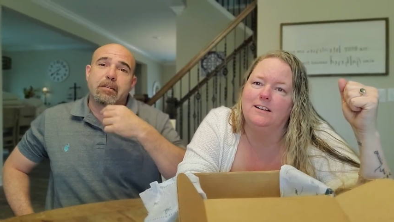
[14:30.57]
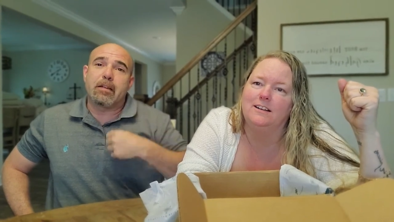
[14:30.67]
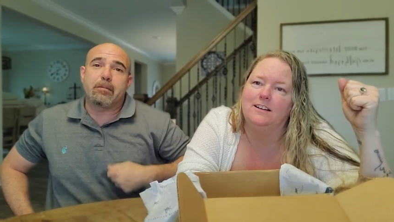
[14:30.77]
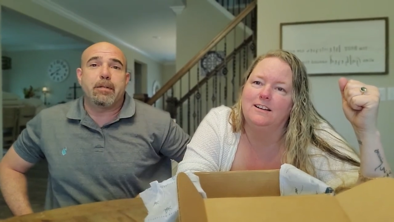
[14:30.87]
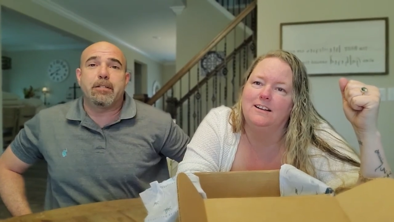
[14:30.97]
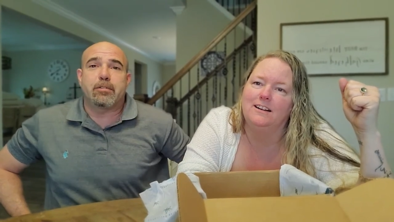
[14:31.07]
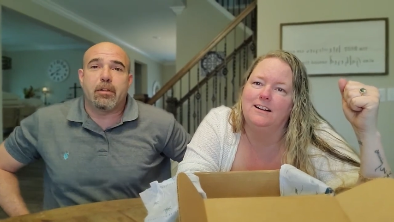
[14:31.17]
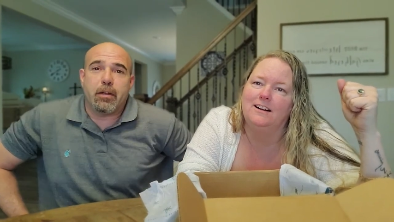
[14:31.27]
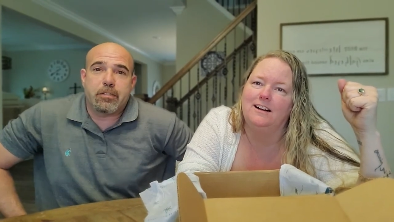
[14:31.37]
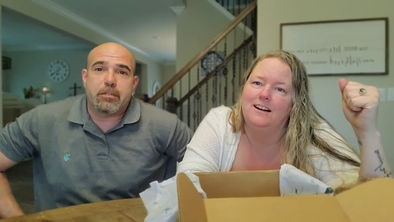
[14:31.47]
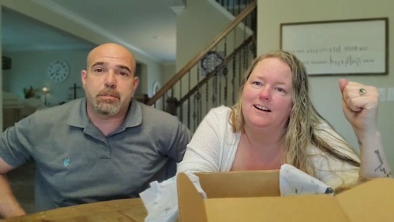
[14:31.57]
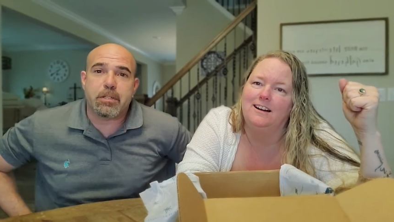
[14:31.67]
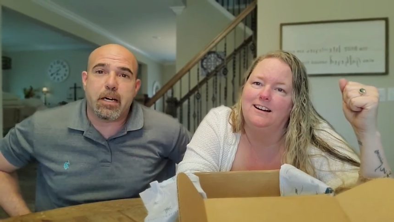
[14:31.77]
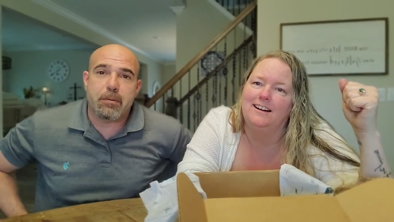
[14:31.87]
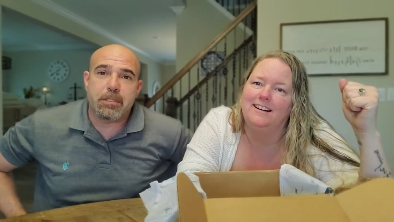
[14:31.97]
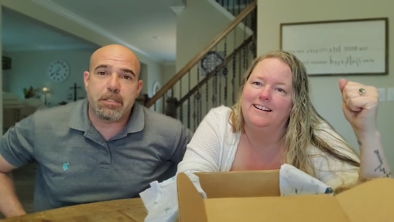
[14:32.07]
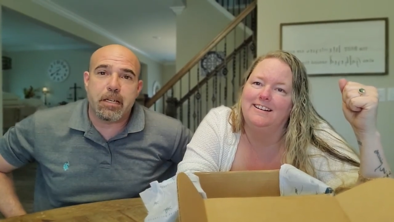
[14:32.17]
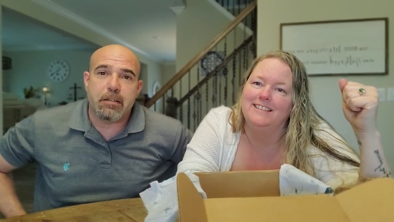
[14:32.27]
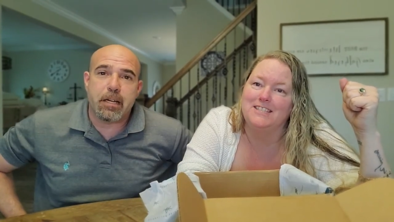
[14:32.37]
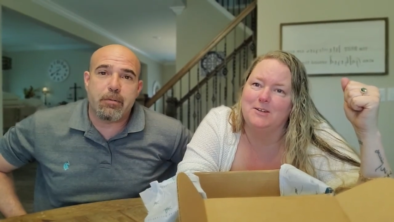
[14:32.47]
Speaker 1: uh, we just lost subscribers now.
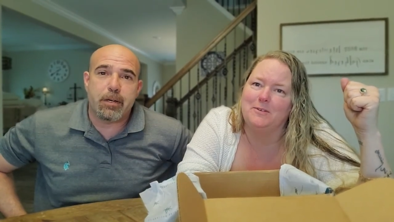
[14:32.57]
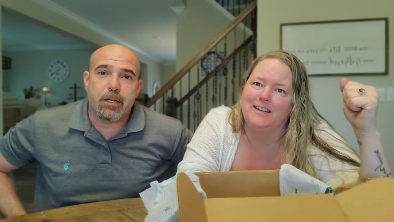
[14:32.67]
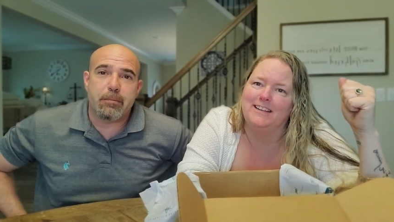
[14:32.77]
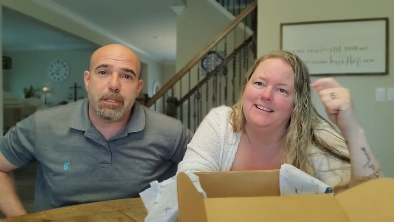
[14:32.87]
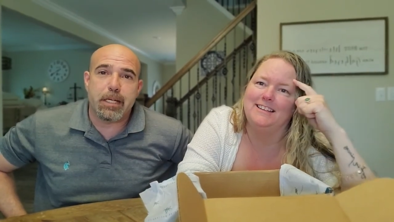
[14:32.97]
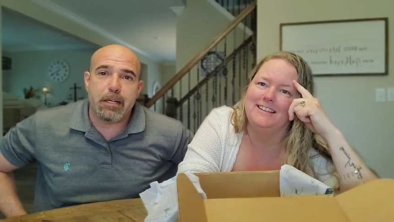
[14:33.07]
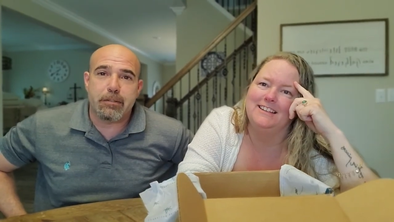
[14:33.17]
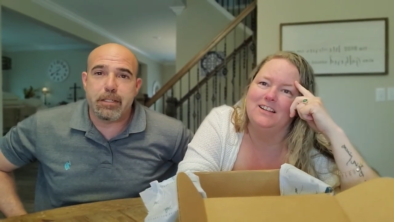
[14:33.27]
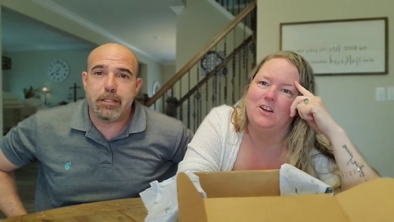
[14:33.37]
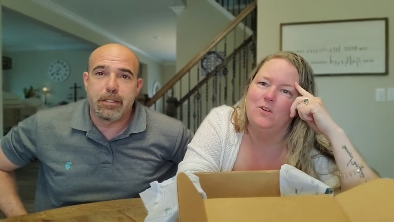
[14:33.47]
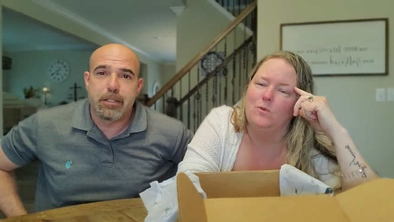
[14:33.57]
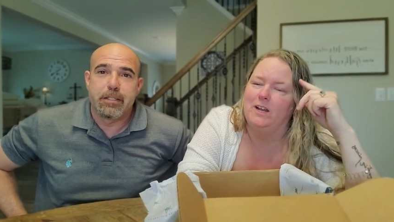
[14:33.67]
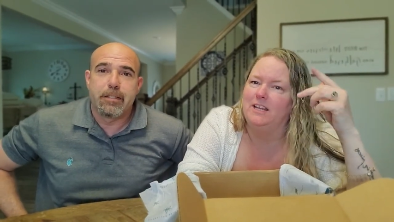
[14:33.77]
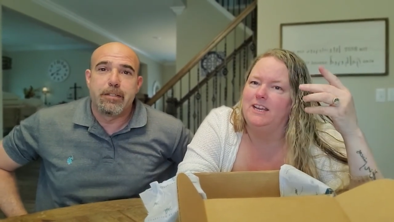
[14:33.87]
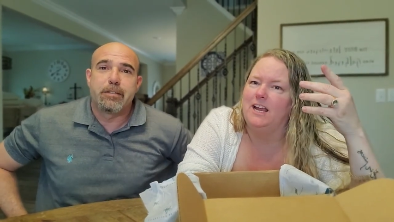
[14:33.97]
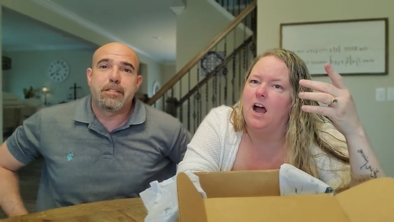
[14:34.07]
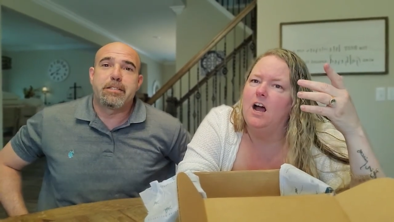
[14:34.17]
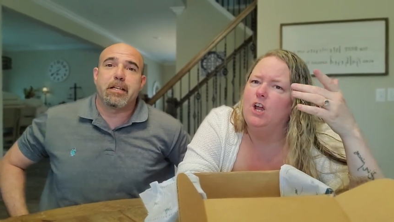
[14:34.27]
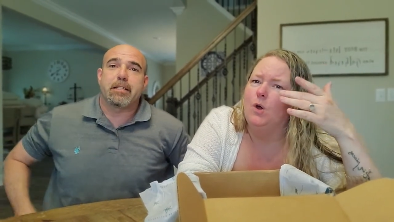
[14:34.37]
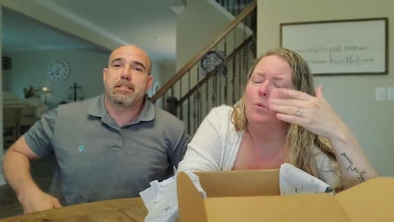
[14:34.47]
Now Did we're we? going to be down to really
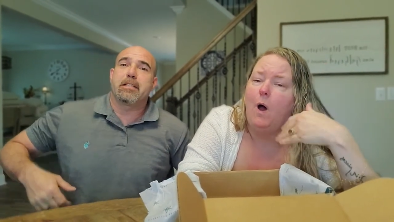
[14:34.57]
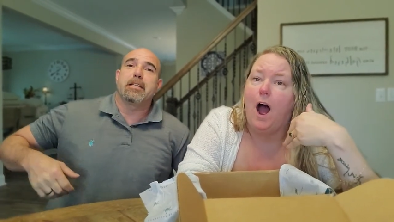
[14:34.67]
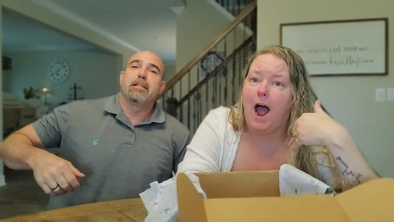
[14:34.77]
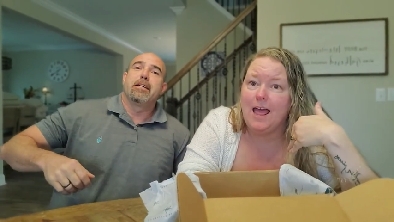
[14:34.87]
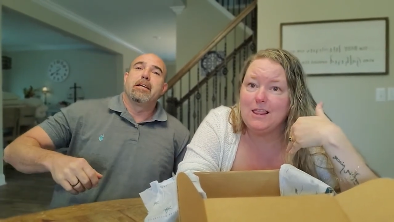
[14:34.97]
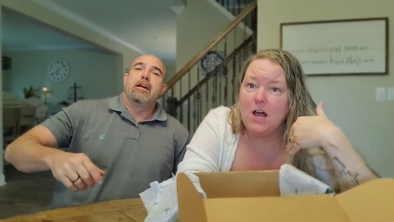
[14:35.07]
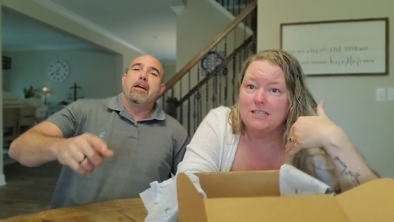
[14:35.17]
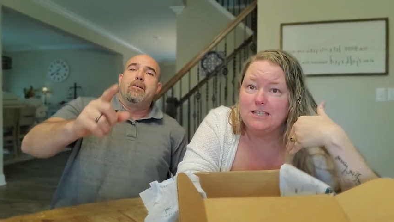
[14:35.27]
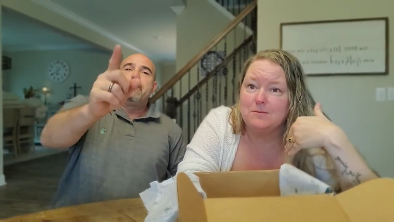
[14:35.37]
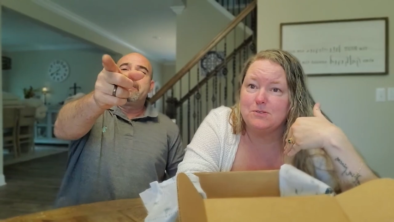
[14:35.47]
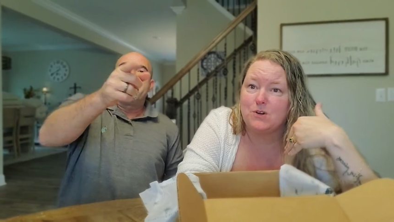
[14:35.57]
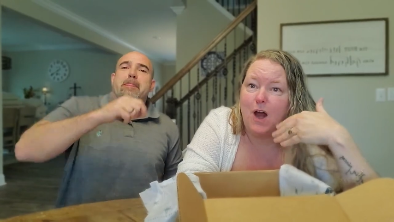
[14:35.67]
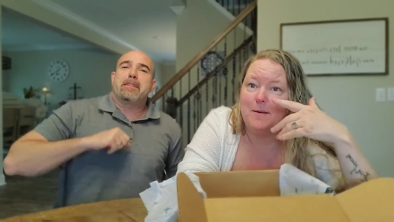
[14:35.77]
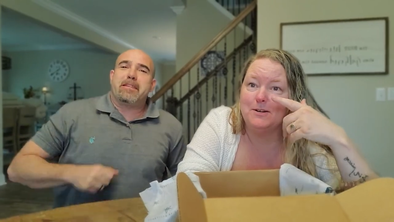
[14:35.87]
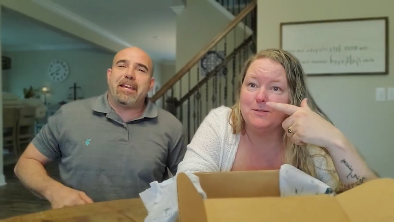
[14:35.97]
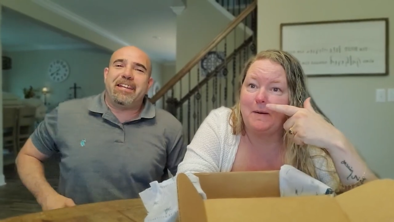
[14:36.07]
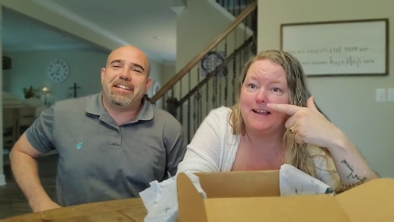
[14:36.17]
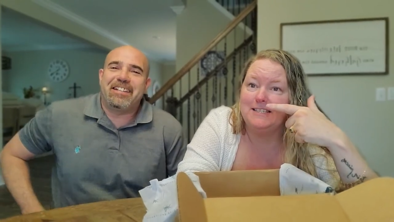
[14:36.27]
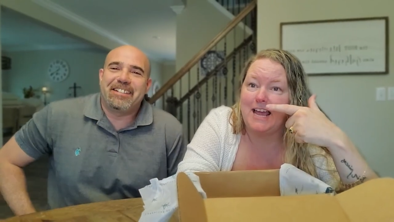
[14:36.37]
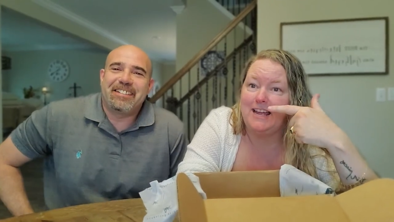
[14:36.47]
sixty.
Speaker 2: I lost subscribers by
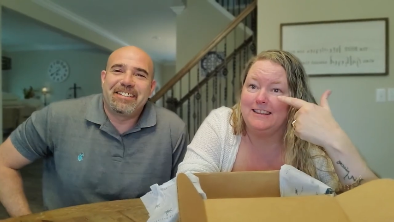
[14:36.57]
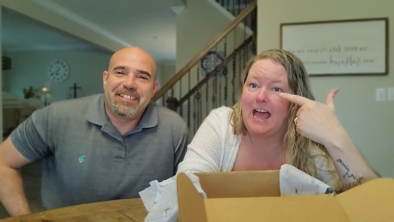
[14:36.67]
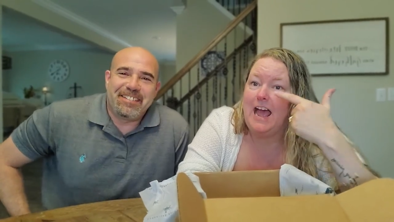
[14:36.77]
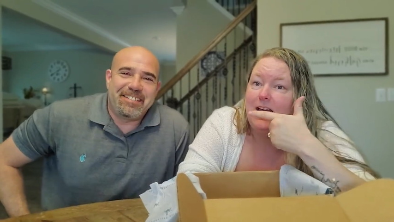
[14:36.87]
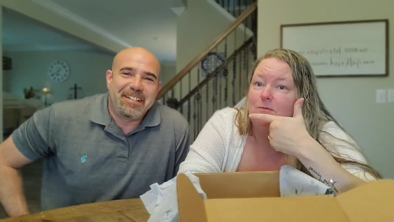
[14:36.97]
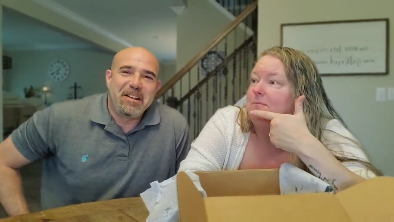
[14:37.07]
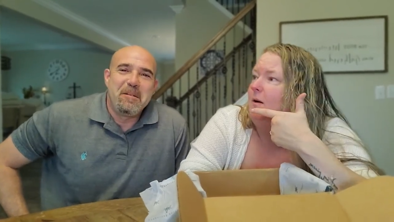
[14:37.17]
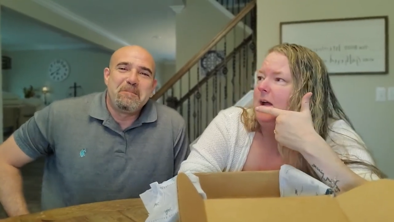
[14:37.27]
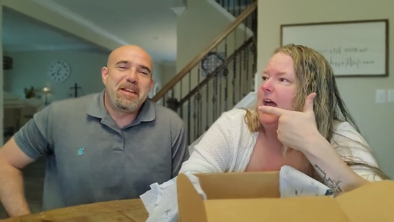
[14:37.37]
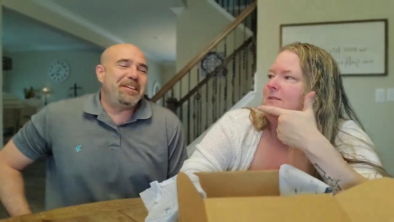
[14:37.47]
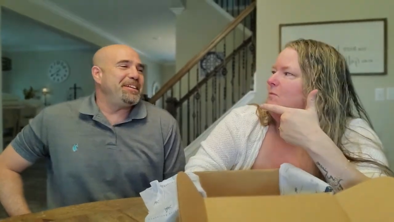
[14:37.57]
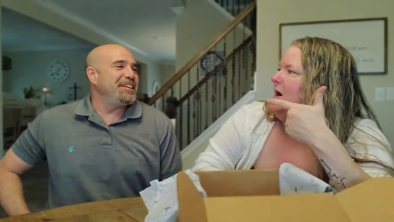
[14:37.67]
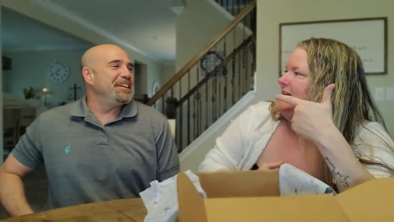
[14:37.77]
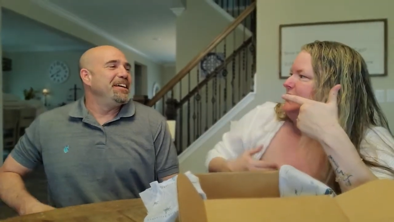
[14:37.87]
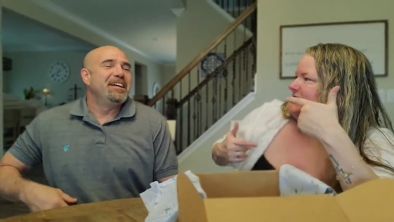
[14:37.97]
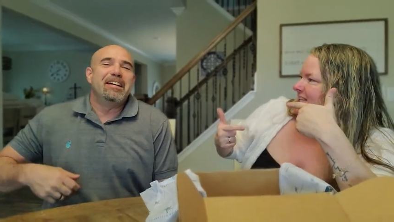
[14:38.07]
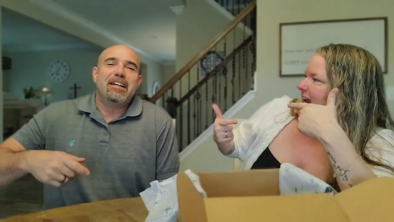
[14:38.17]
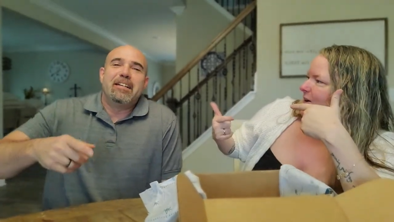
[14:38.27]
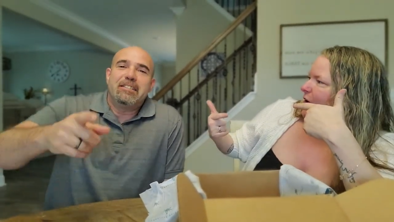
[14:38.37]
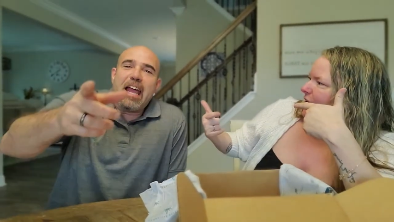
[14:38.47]
saying that, and what you said
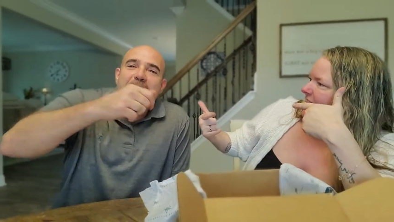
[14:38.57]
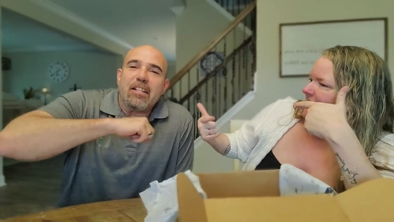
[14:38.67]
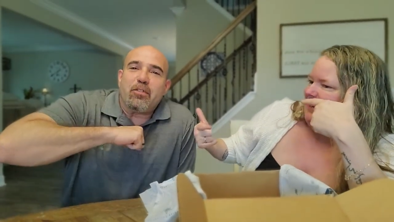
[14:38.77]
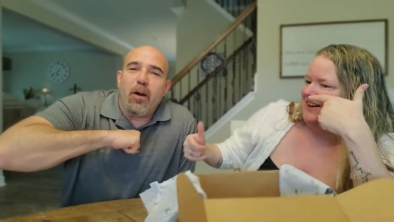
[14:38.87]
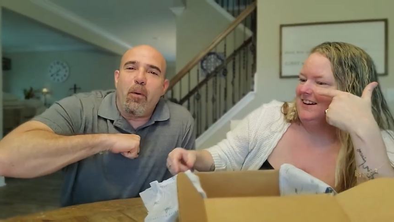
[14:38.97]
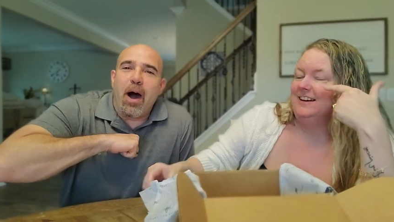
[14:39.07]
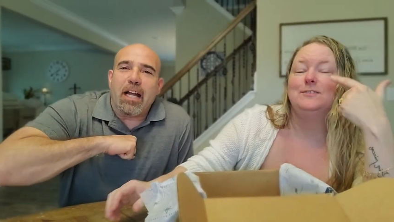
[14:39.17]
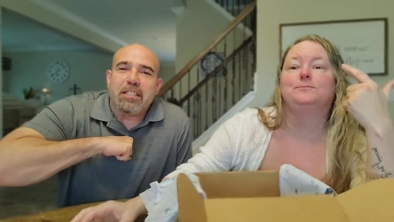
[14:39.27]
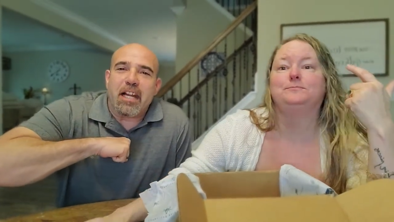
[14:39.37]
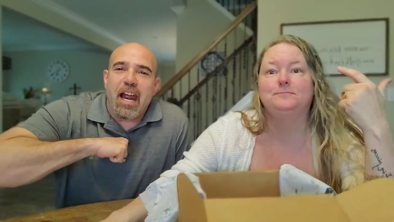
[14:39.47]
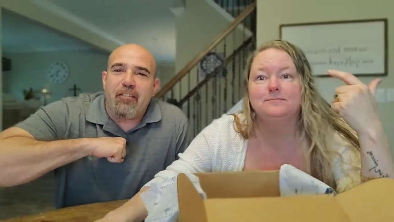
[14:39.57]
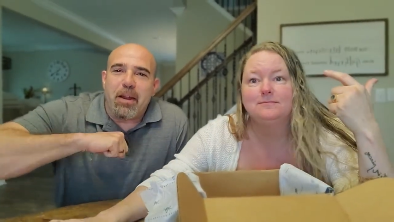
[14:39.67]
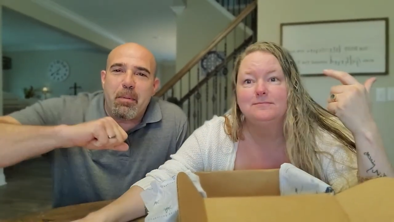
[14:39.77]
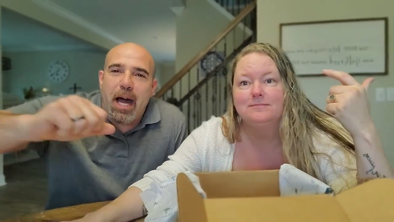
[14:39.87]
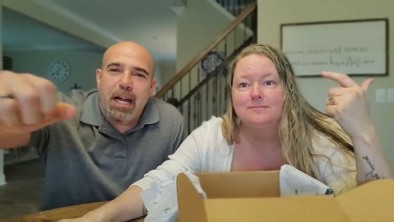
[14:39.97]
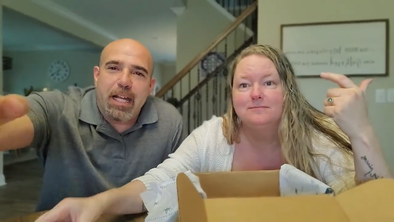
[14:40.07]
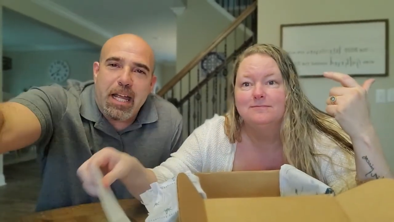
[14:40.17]
earlier. Thanks
Speaker 1: for watching, everybody.